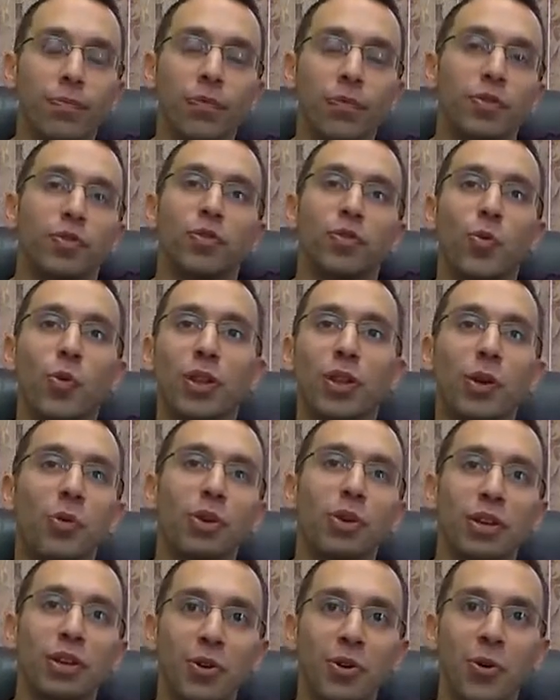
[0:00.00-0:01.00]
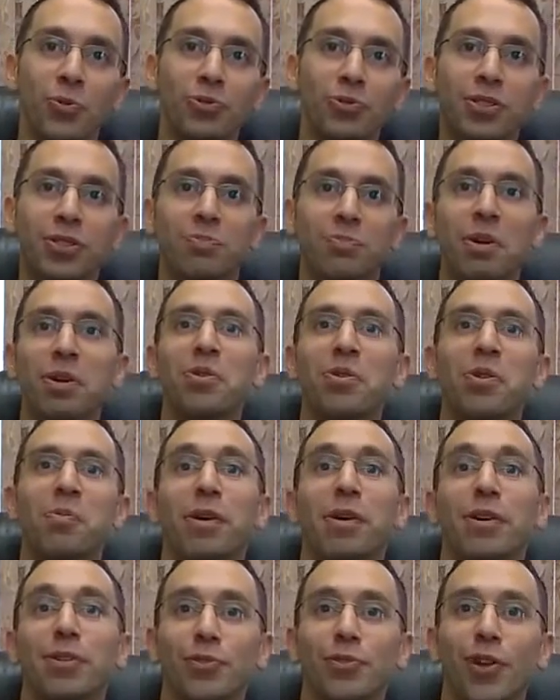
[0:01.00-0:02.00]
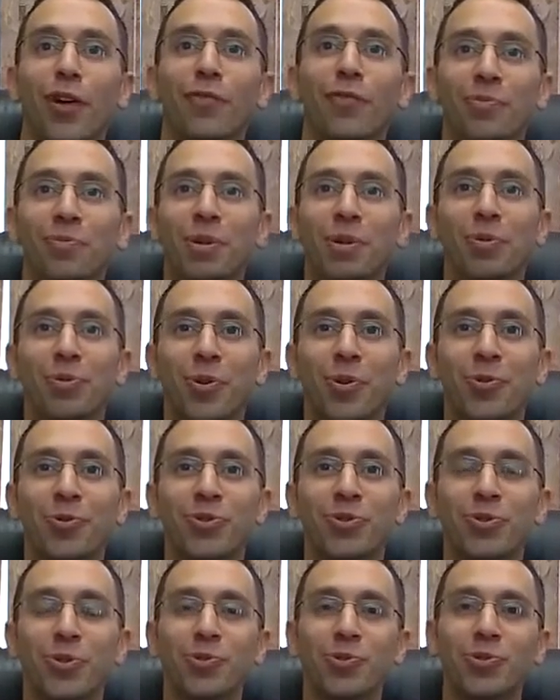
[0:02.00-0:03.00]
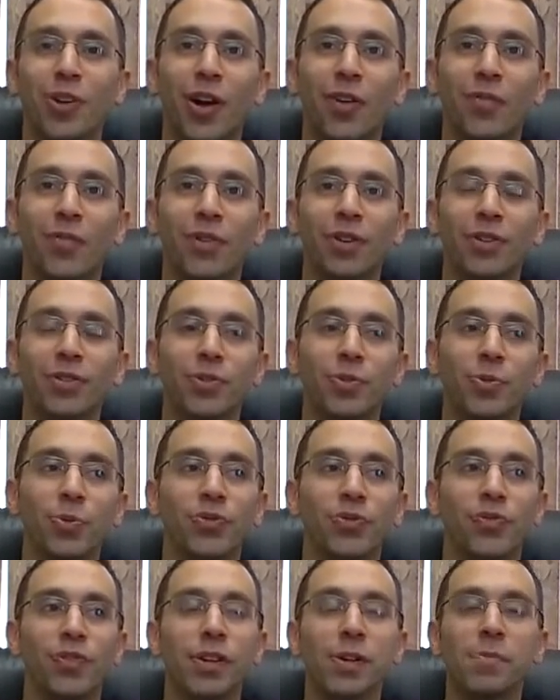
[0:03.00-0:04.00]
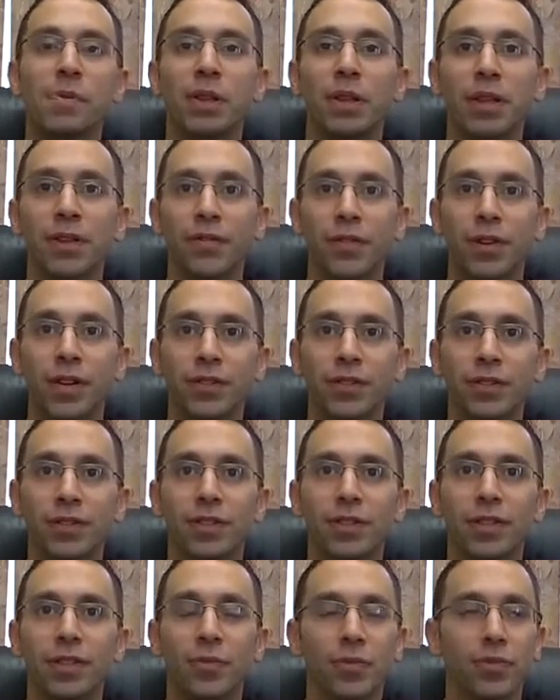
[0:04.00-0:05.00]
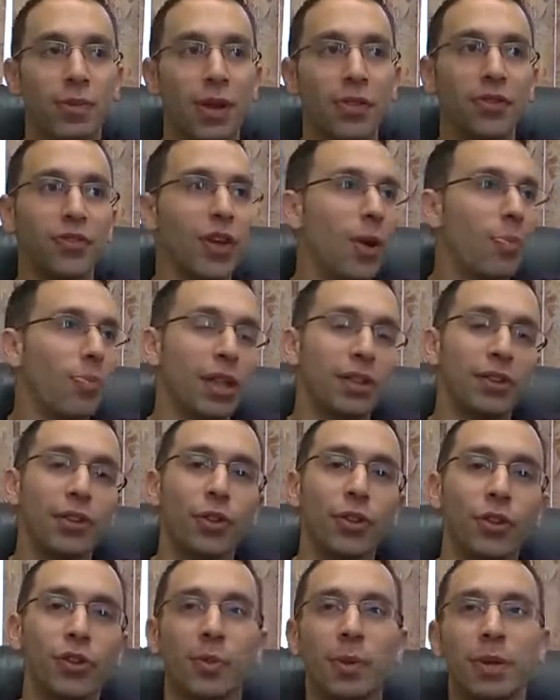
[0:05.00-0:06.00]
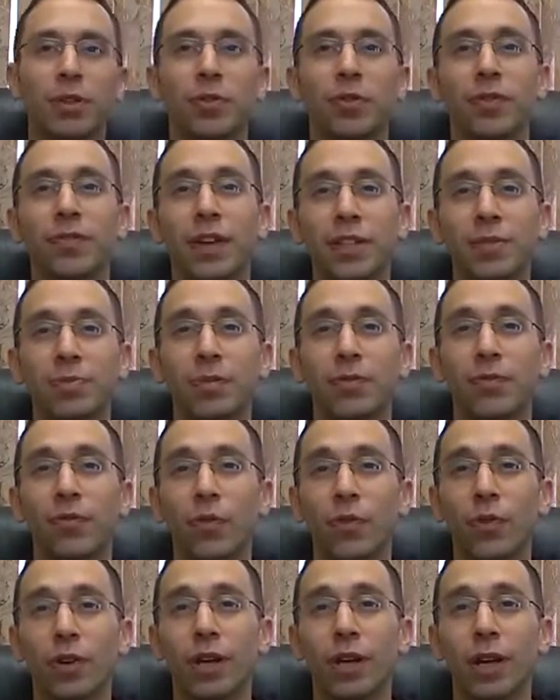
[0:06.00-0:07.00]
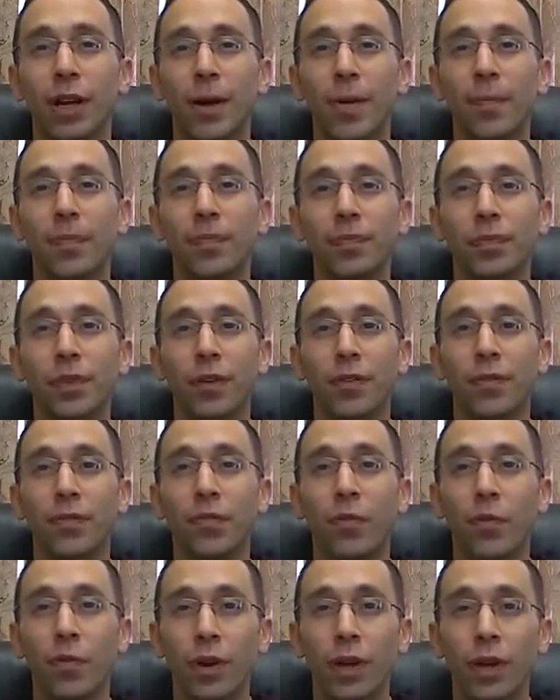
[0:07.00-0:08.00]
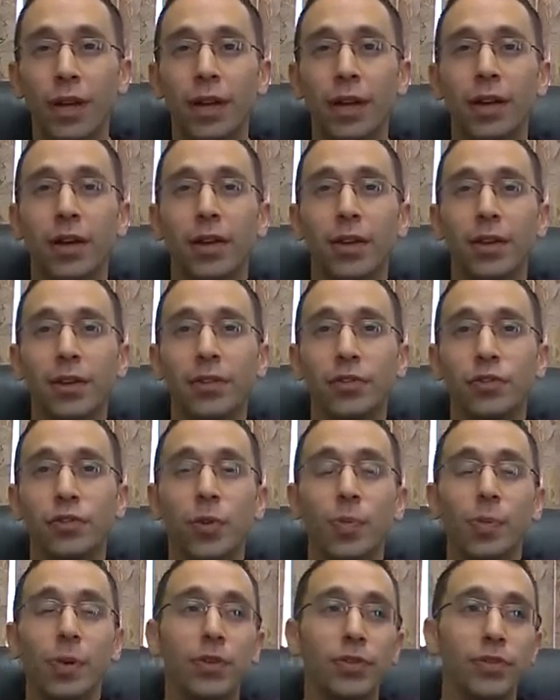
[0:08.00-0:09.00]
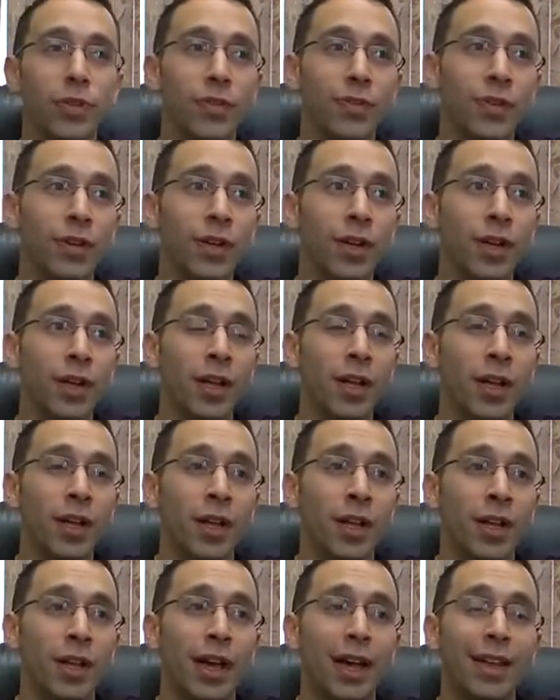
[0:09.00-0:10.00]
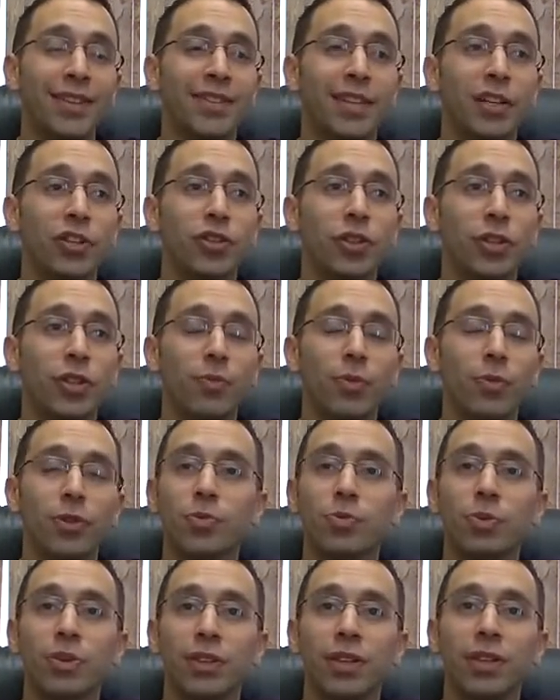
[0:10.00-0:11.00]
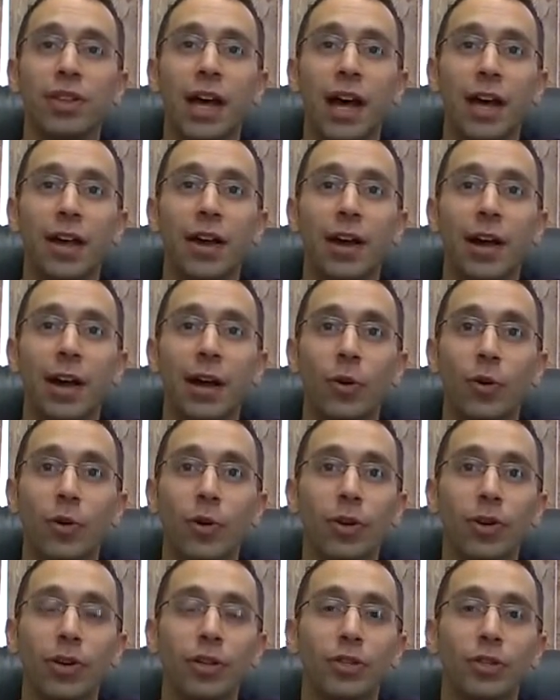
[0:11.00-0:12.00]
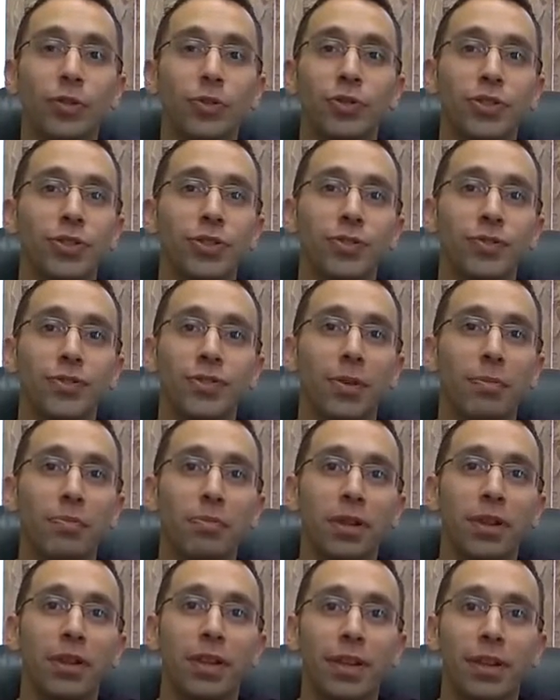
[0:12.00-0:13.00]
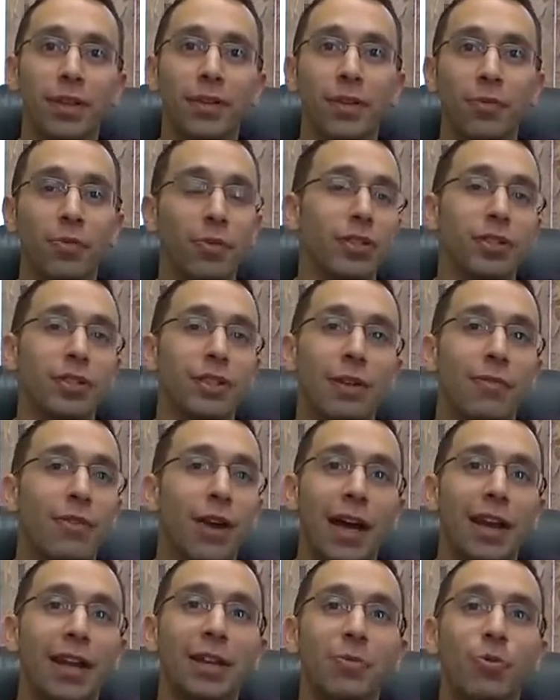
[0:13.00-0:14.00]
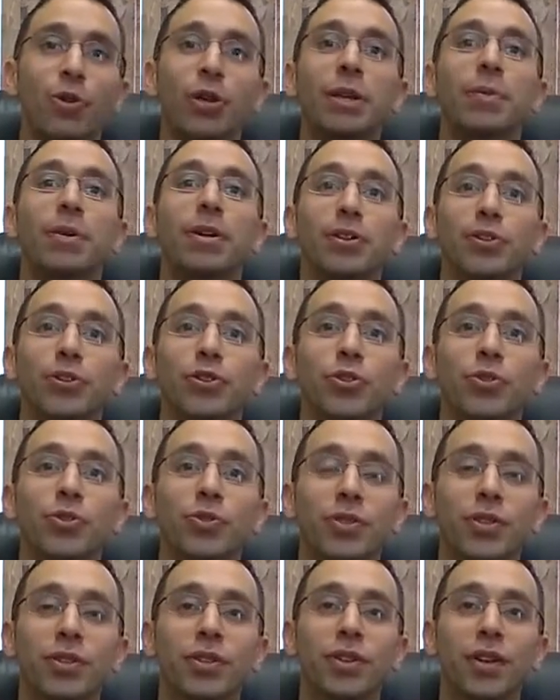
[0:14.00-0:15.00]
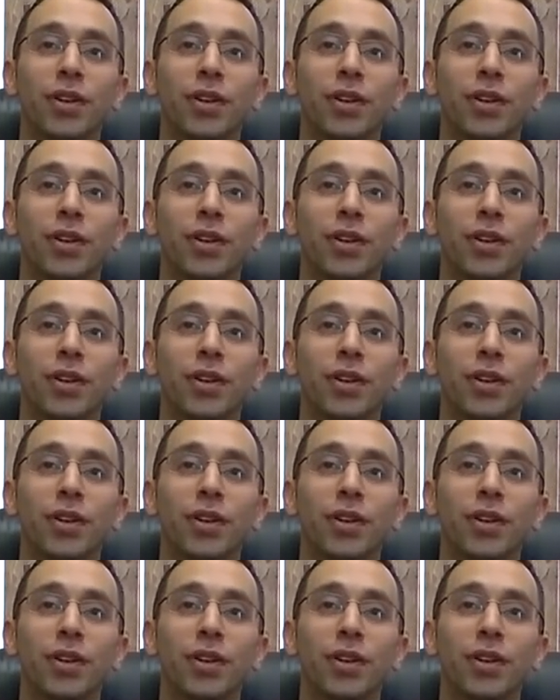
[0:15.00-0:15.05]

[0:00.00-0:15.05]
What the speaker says: there's no way that we can host this better than Microsoft to be able to host their own software. So it was very appealing for us. It was around the time we had to look to make an investment for an additional mail server. And essentially, once we did that, our issues we just never had any more email issues.